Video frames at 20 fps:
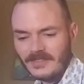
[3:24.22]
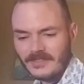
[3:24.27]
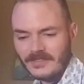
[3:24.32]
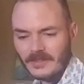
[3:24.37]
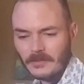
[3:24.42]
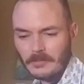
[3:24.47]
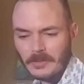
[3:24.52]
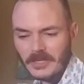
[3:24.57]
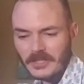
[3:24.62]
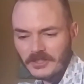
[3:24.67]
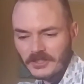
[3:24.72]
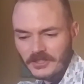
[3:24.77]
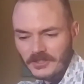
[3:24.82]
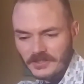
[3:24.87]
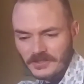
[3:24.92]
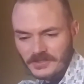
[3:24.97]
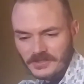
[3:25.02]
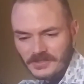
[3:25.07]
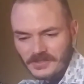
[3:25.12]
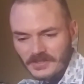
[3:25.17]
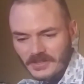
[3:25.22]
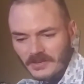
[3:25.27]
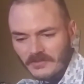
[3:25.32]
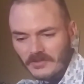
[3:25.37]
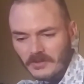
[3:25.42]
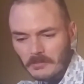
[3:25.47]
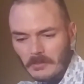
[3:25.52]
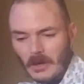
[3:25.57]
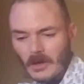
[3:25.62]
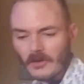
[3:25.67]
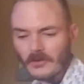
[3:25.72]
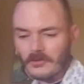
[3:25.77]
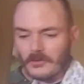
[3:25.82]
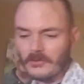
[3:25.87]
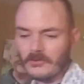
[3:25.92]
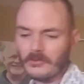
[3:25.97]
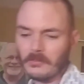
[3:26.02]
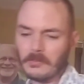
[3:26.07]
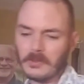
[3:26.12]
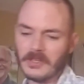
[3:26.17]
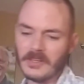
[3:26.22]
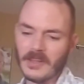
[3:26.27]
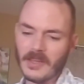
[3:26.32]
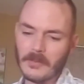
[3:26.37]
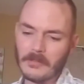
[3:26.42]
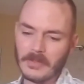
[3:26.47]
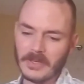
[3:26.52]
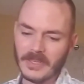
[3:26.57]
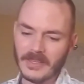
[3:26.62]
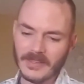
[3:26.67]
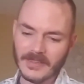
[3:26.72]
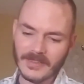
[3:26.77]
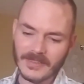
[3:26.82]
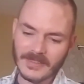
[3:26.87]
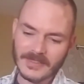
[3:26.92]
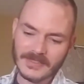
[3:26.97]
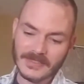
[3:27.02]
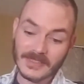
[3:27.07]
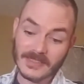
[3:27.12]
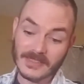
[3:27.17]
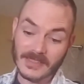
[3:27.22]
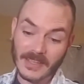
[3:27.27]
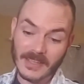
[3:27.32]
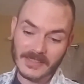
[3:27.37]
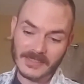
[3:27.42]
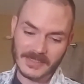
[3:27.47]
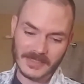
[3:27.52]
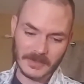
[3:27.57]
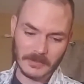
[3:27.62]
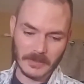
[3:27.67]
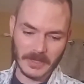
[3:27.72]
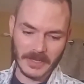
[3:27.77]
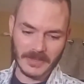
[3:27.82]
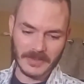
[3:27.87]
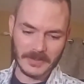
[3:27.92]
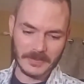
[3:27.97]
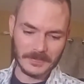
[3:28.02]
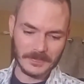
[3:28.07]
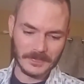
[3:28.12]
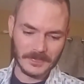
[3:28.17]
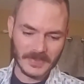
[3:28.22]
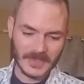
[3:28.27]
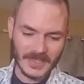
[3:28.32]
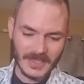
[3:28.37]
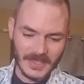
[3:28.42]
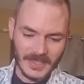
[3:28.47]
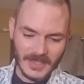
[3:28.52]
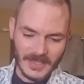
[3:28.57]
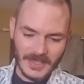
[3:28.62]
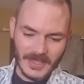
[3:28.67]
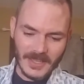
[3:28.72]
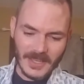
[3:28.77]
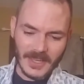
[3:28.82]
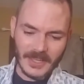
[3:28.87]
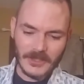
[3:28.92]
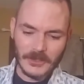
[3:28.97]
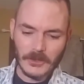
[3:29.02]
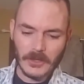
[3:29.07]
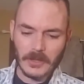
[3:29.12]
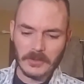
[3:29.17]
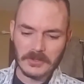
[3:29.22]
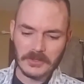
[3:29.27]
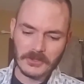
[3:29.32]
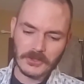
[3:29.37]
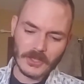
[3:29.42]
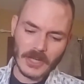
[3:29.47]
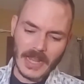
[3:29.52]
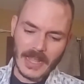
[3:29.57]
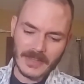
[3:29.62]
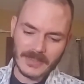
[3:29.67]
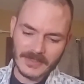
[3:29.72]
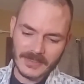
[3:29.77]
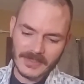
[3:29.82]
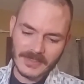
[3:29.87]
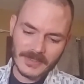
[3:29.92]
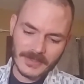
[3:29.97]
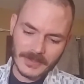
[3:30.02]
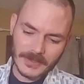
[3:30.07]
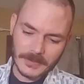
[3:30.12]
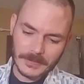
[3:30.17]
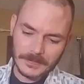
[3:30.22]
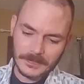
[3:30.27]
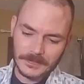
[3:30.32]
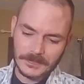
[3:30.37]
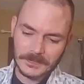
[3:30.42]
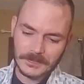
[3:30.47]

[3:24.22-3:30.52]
the pictures of the models, but not being disgusted by them. I knew I was attracted to them.